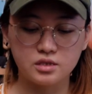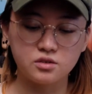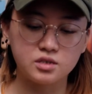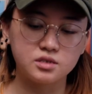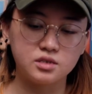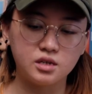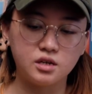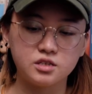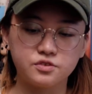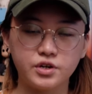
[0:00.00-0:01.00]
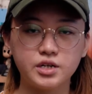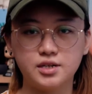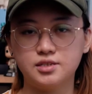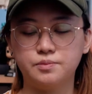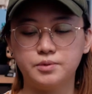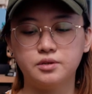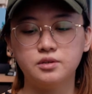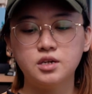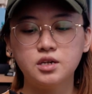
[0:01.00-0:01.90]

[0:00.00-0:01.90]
And you can see it's very nicely built.